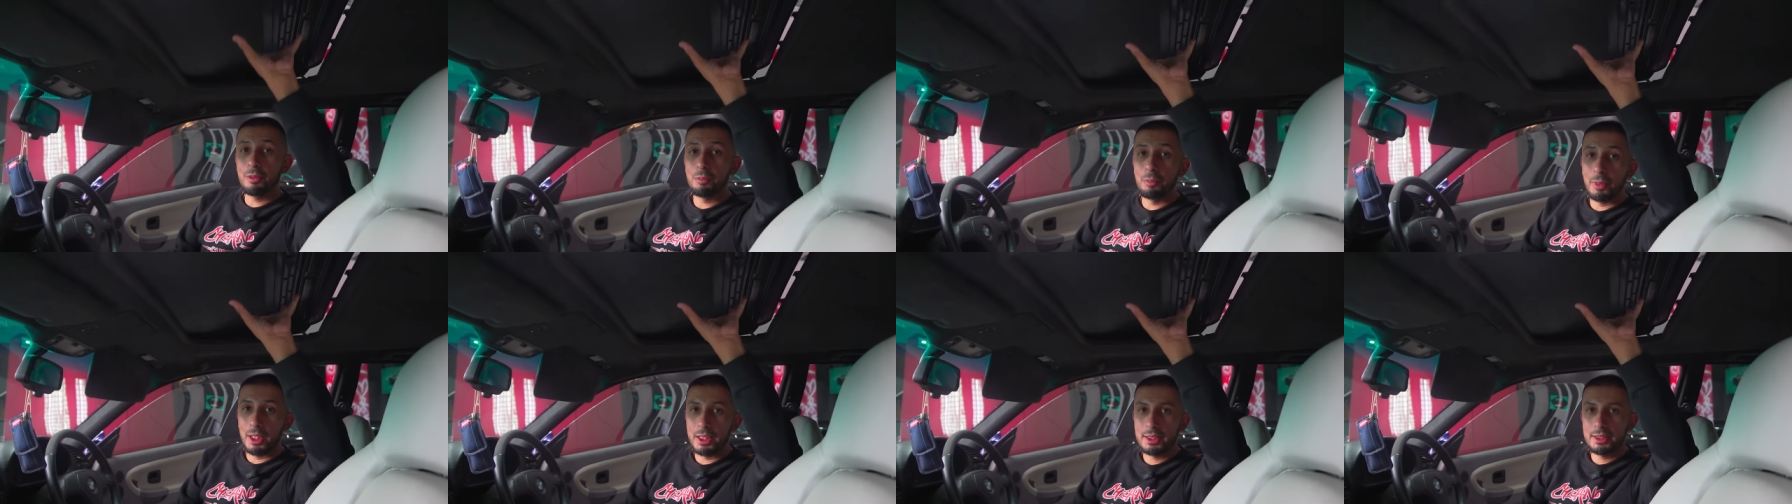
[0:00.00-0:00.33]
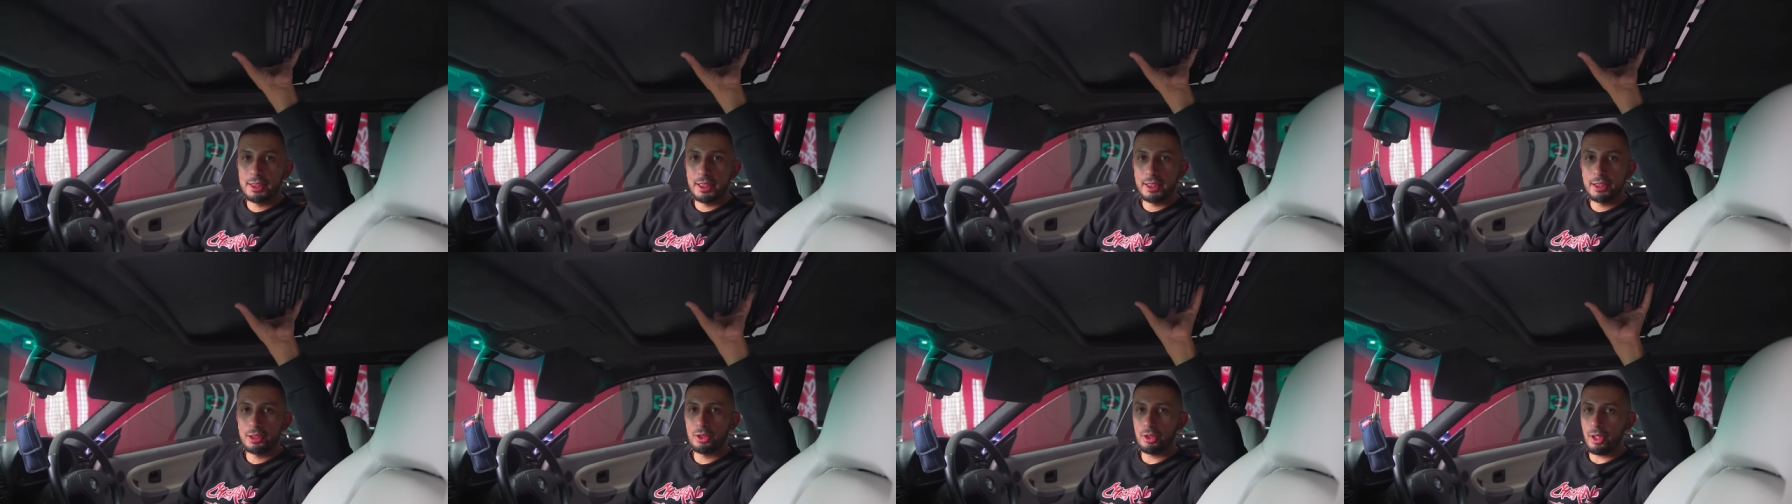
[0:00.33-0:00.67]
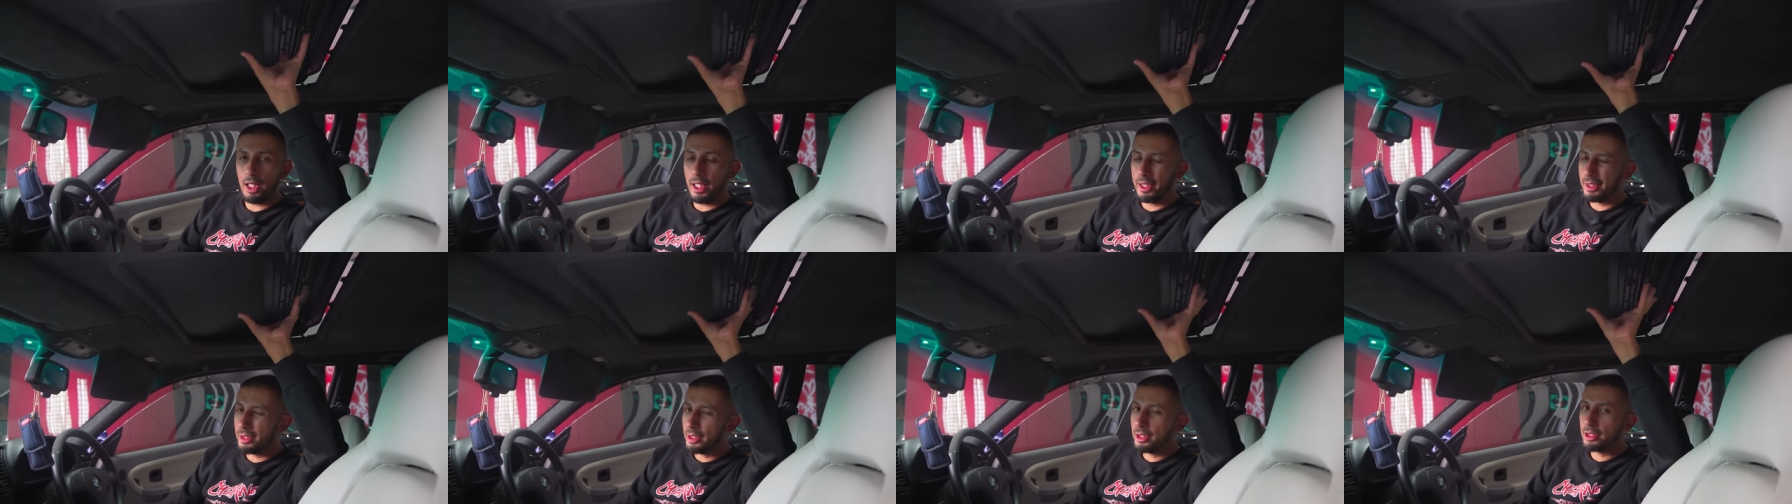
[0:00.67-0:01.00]
missing, so
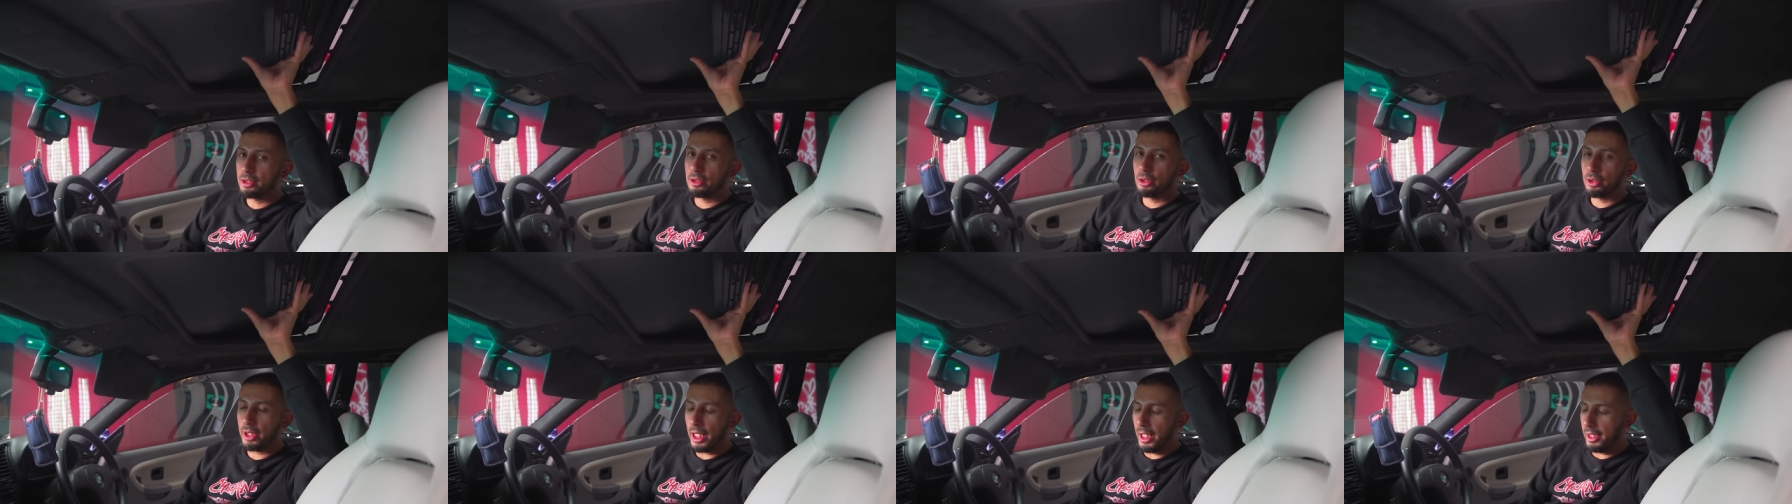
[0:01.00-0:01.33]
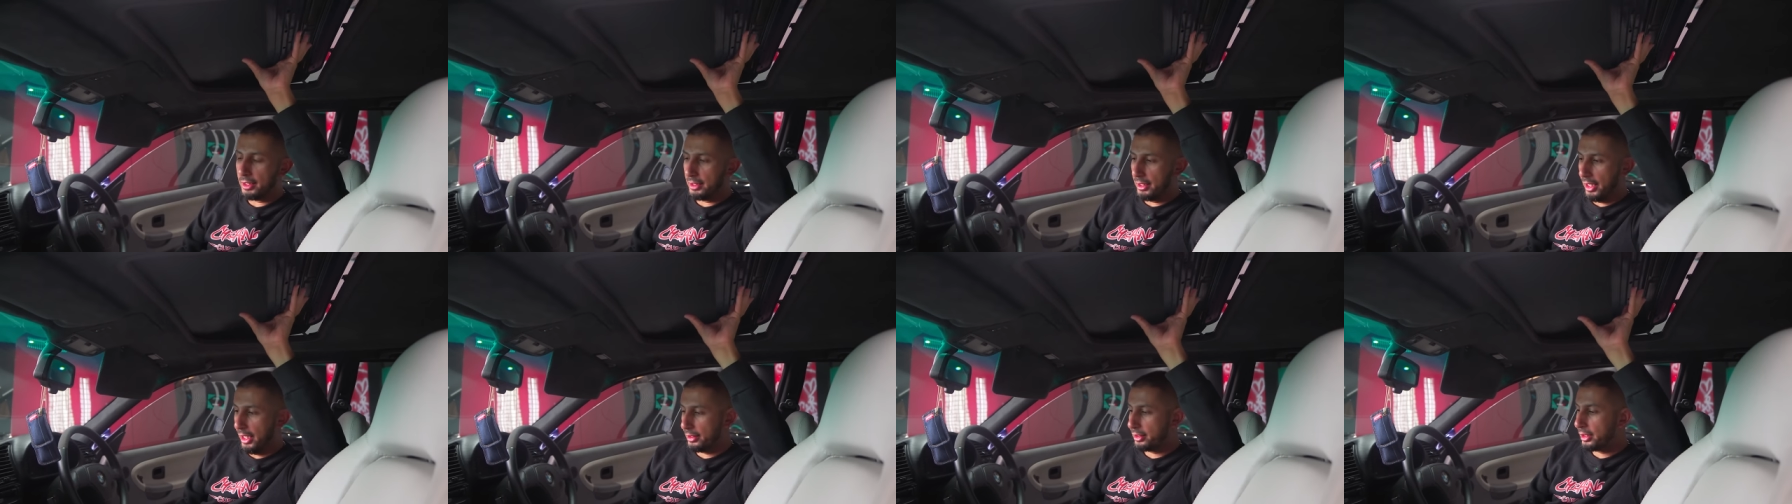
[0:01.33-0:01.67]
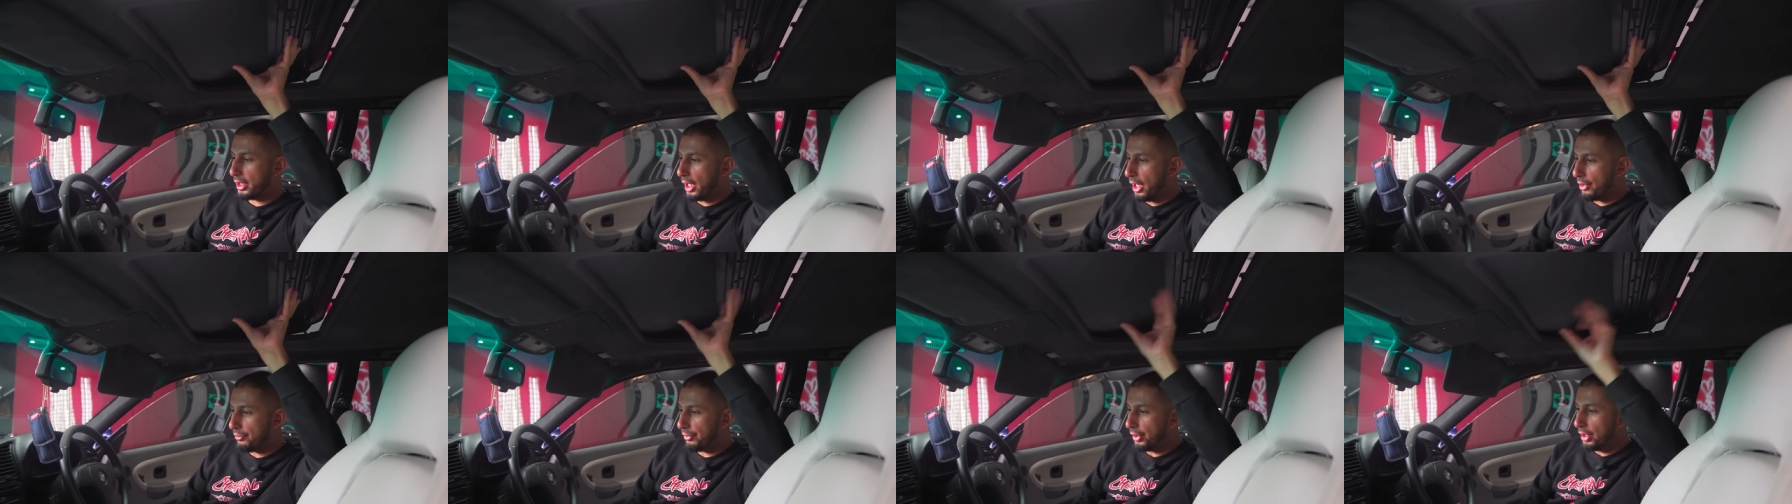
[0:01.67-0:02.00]
I need to get that
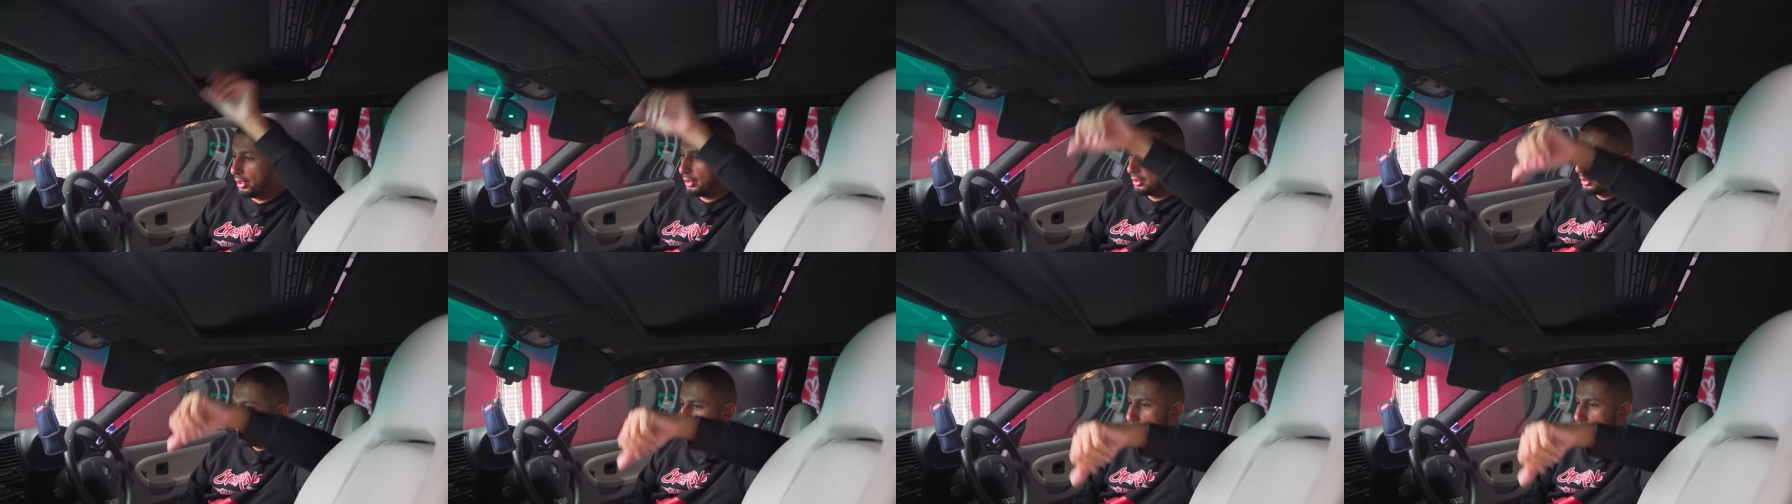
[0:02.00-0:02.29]
cover.